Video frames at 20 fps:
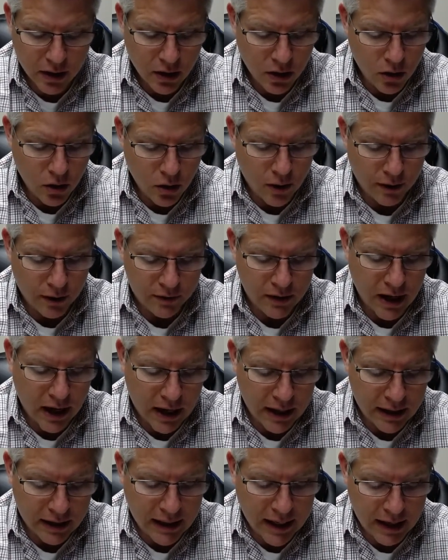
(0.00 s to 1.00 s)
who have
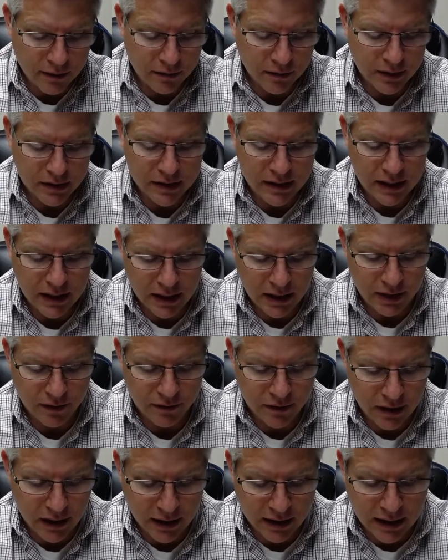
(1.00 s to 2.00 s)
not yet
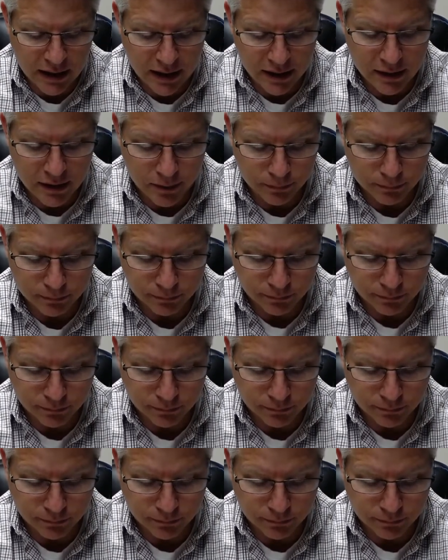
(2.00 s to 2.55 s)
received a kingdom,